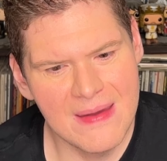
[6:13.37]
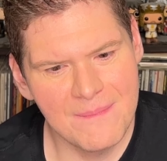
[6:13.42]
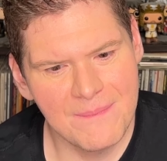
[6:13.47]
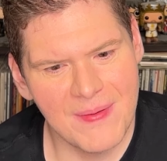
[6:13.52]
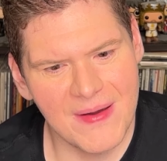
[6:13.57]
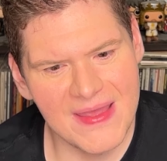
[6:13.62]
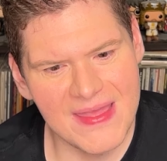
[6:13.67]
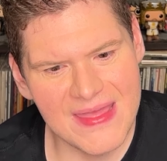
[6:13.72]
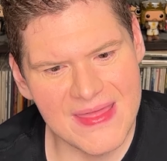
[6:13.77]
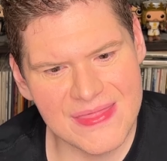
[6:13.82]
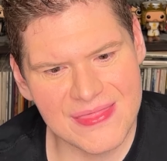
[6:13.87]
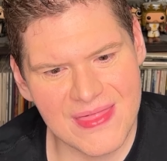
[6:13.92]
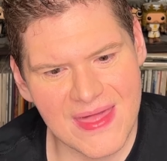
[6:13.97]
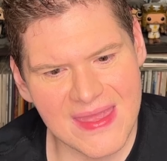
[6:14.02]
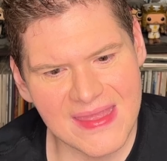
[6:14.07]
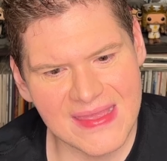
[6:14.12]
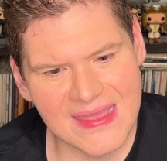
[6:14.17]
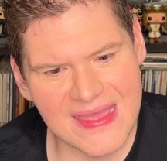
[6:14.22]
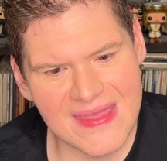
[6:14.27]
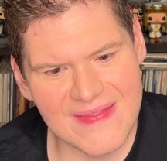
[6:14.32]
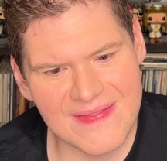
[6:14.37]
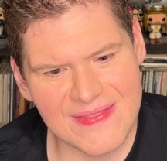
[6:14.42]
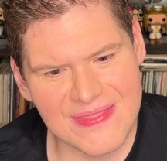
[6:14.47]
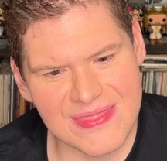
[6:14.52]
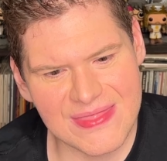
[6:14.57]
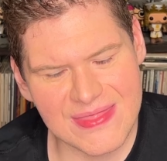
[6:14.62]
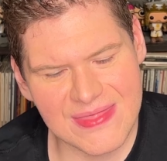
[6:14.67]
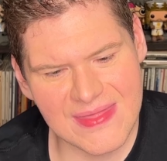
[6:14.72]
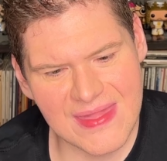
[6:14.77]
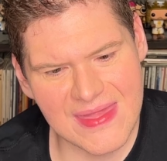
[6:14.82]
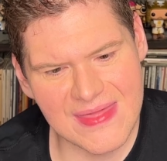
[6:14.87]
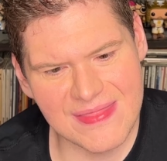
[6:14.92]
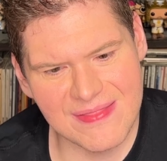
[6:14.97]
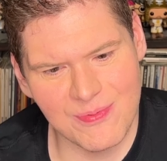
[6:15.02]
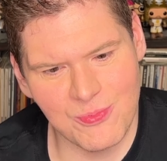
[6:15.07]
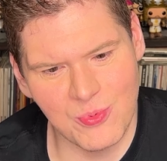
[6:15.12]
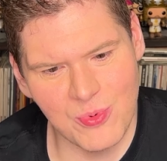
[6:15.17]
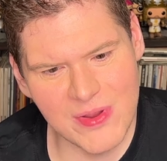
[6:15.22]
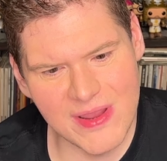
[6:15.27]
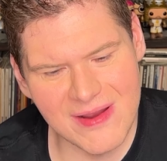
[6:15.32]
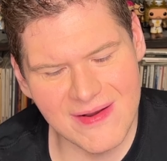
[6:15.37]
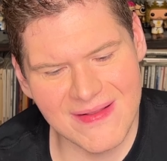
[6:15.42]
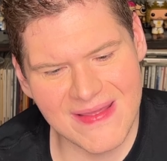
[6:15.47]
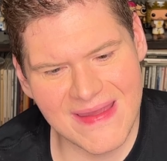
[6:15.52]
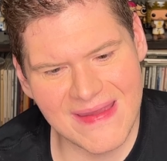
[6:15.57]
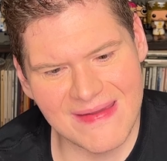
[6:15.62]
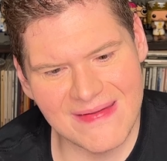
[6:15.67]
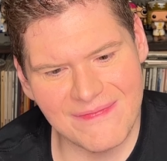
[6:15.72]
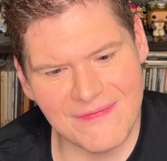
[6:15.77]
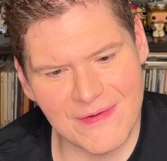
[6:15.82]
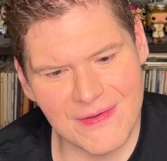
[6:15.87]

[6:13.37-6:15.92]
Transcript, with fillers: But it's like it's it's weird that it